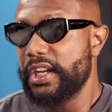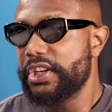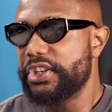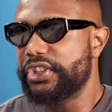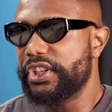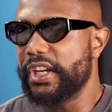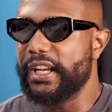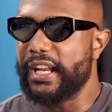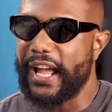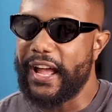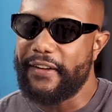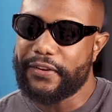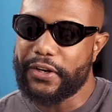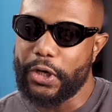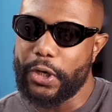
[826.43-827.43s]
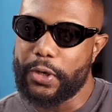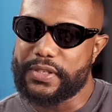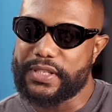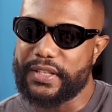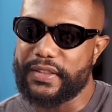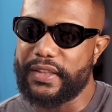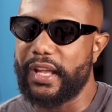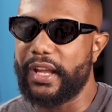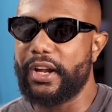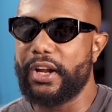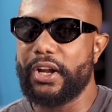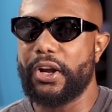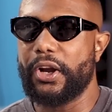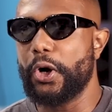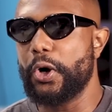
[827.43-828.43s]
She'd have clothes in
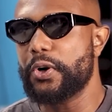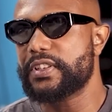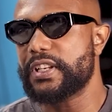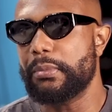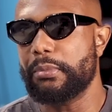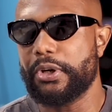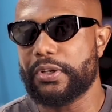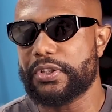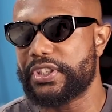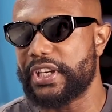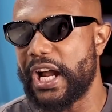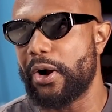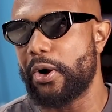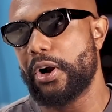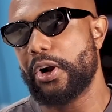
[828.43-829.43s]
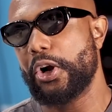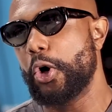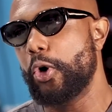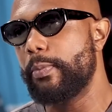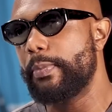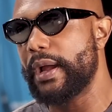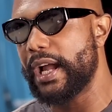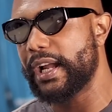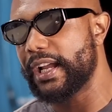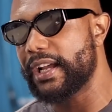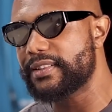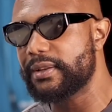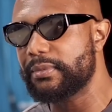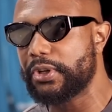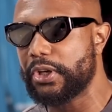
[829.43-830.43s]
there, go somewhere to shower, go yeah. back,
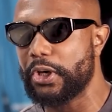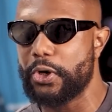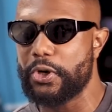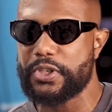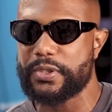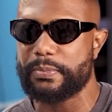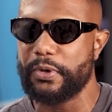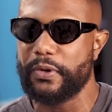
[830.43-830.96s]
get some clothes, yeah.